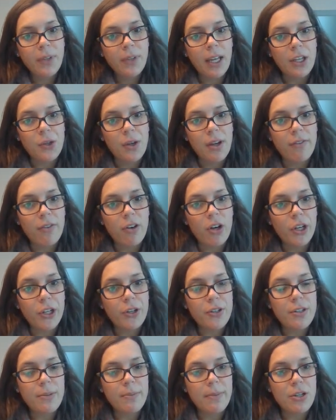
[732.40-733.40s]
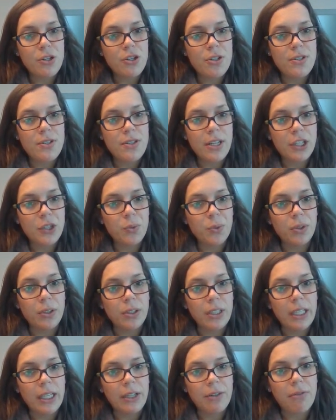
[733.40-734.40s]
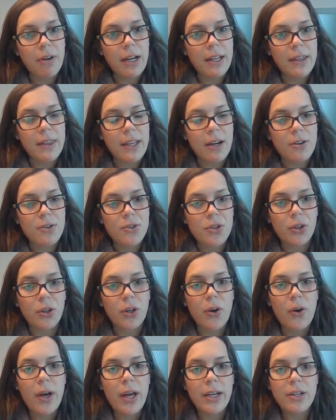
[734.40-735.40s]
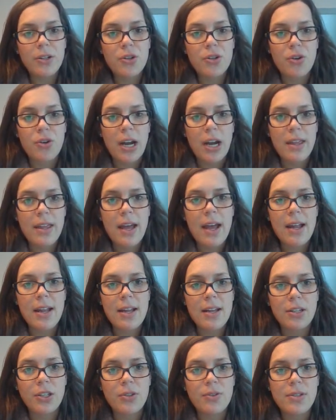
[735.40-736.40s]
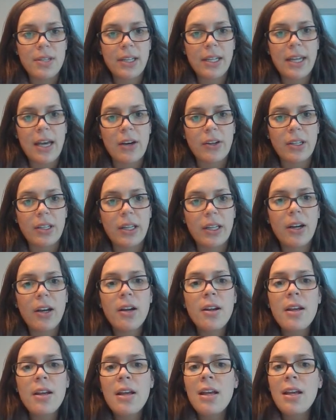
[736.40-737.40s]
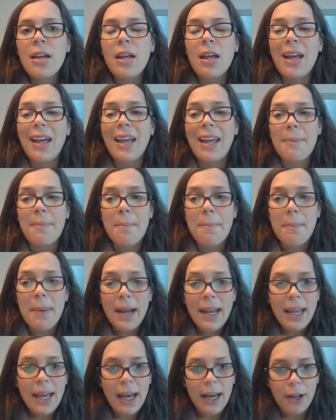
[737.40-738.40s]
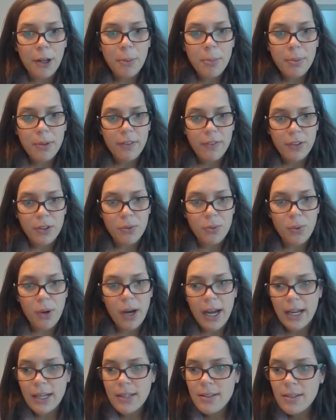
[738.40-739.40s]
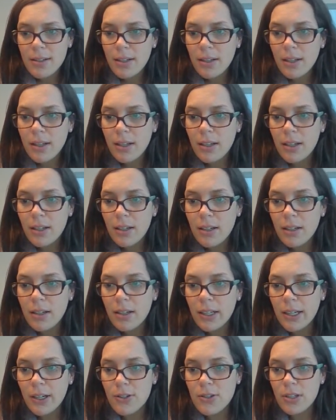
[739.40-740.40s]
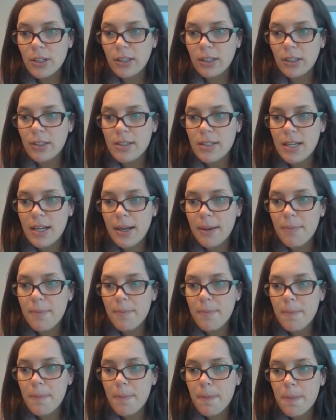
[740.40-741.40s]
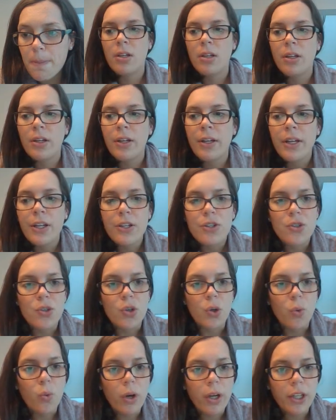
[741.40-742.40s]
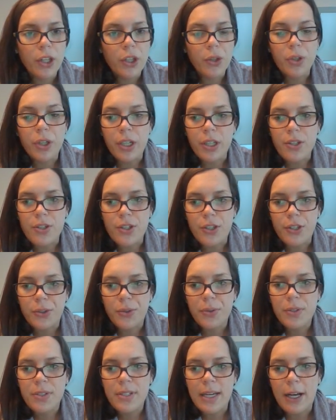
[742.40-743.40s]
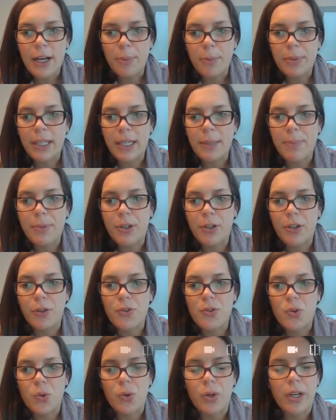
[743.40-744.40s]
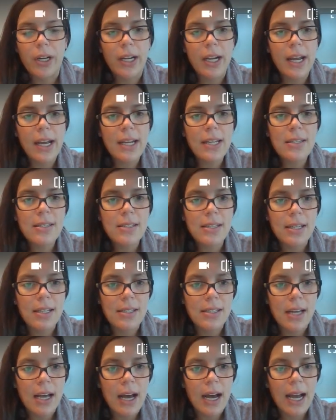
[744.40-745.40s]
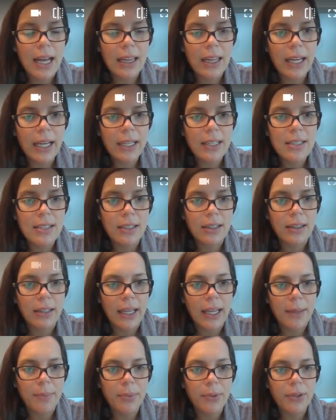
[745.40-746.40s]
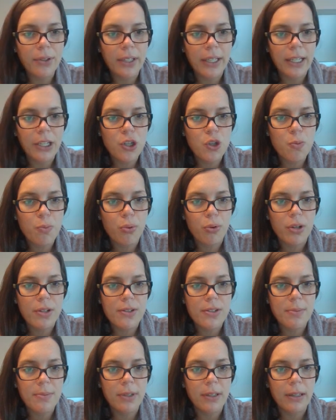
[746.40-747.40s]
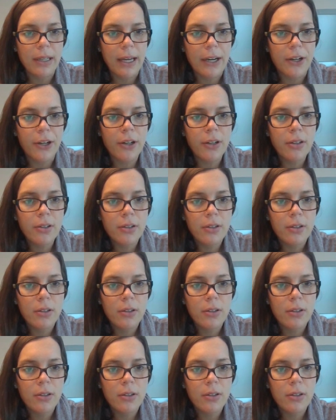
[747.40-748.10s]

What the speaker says: And you have all your dimensions that you will need right there. So go ahead and try that and use a calculator. It might help if you want. Here's a little tip. So what you could do to help keep your notes organized is I like to label each prism a letter.